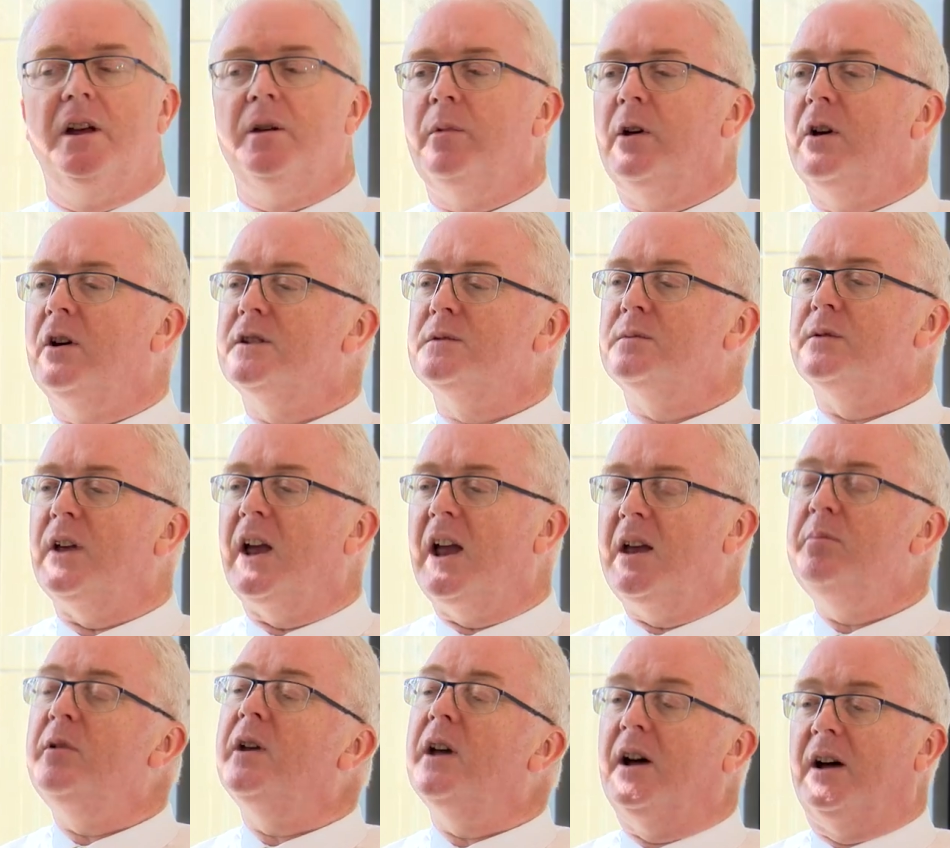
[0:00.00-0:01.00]
Because with
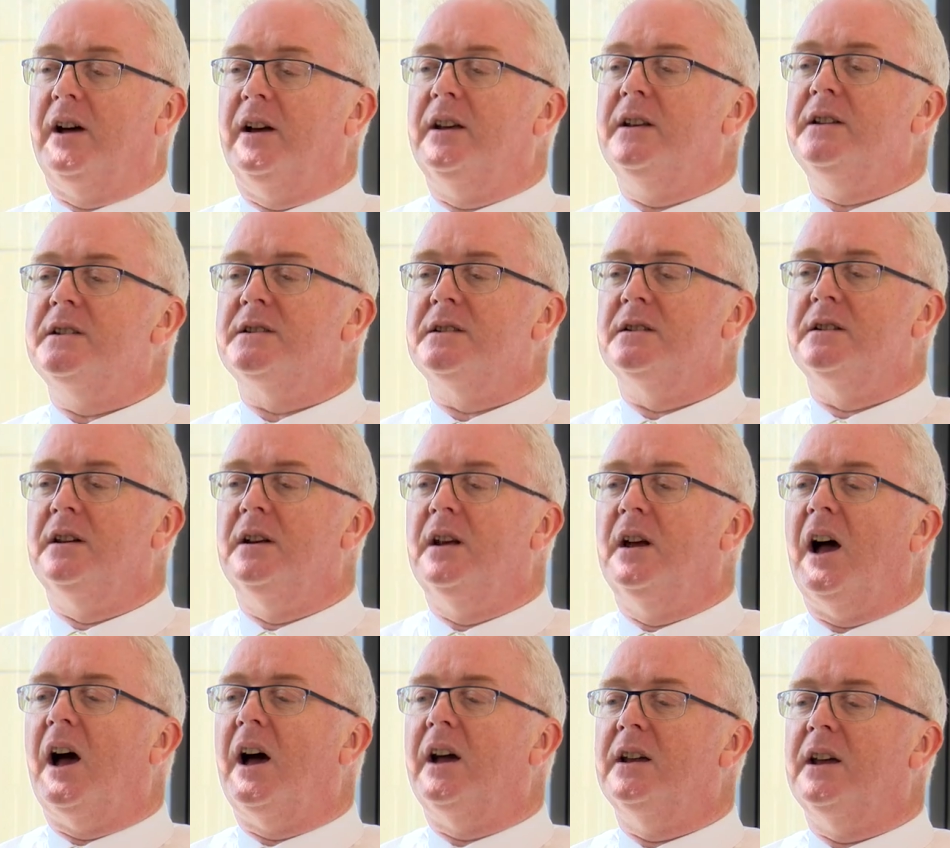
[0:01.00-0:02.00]
APIs,
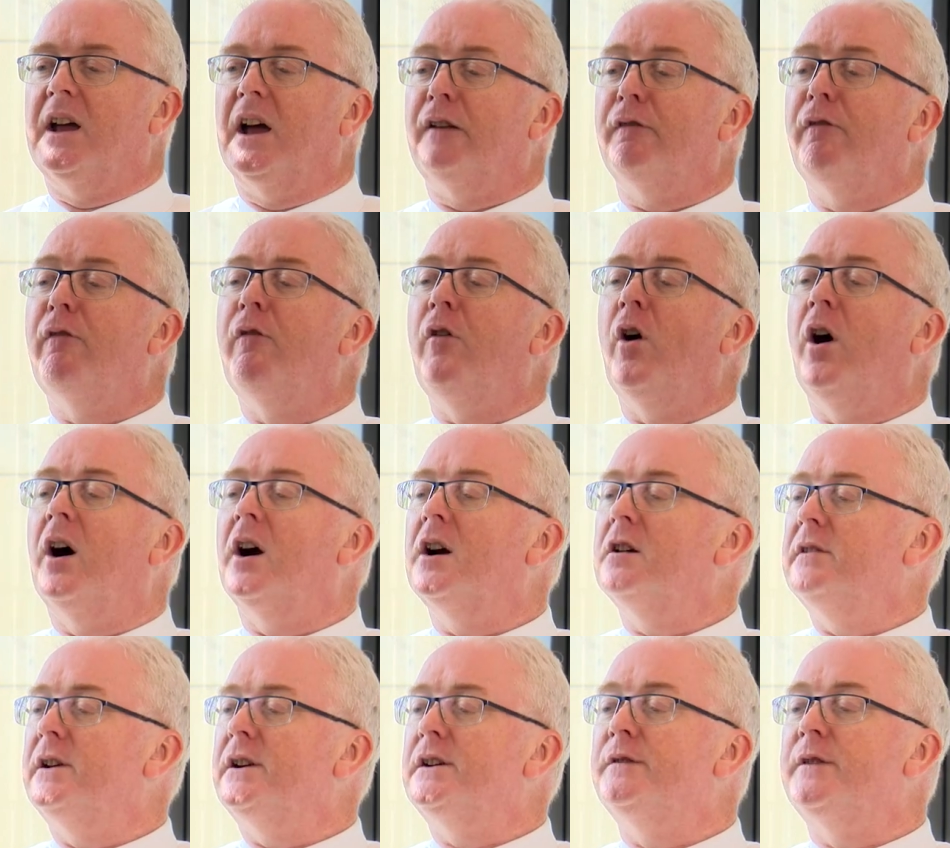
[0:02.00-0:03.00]
I get far
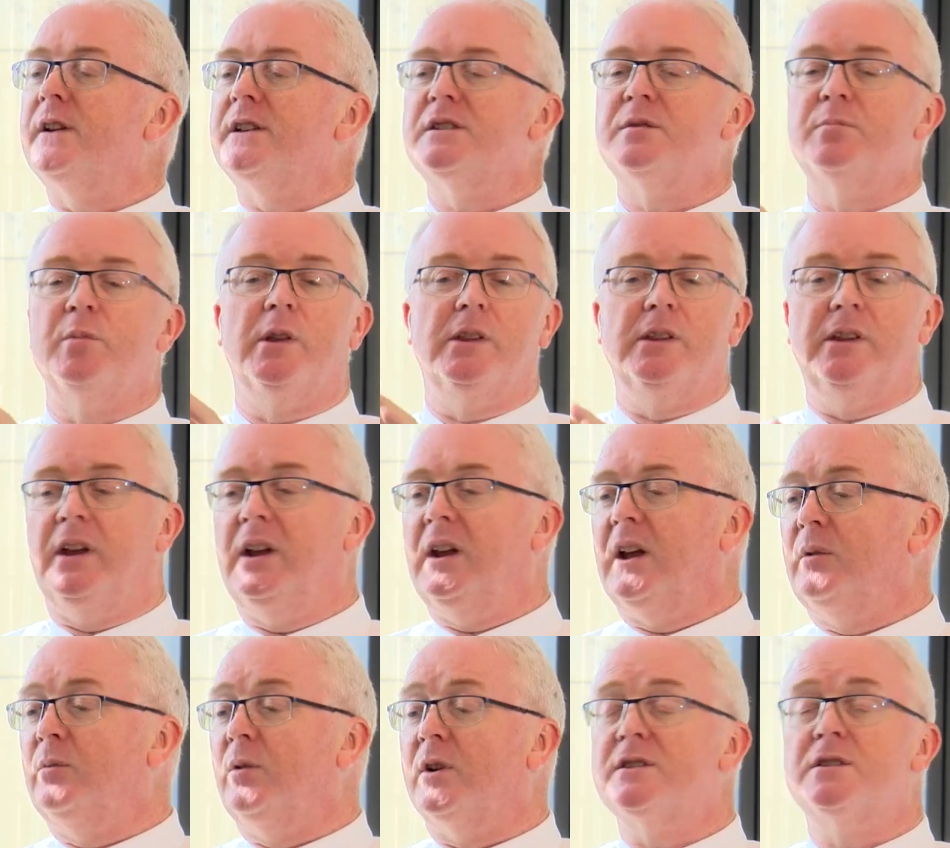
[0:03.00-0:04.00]
greater visibility
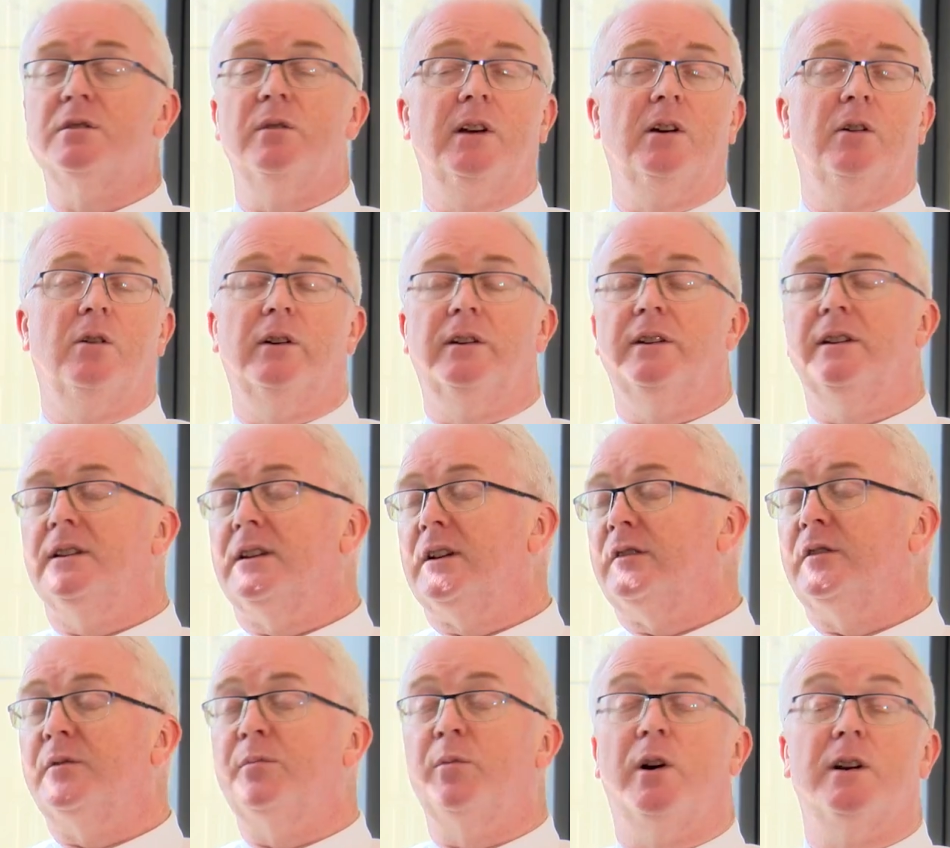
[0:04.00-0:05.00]
in what's going on in the
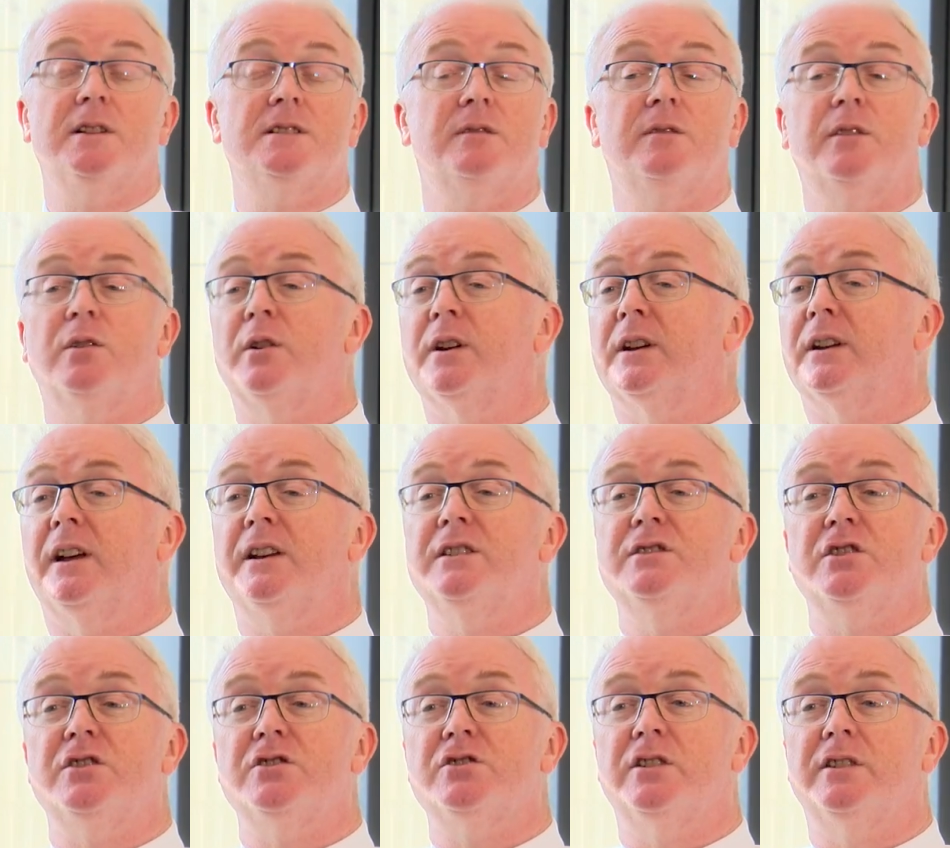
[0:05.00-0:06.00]
different parts of the
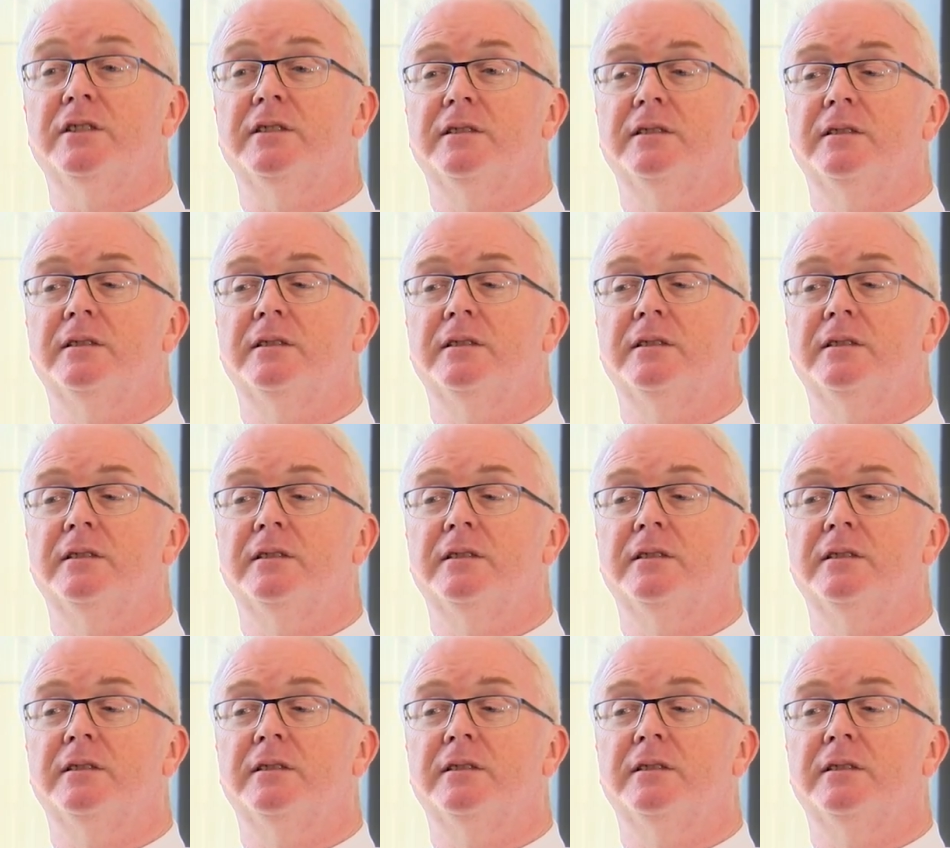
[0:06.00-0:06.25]
organisation.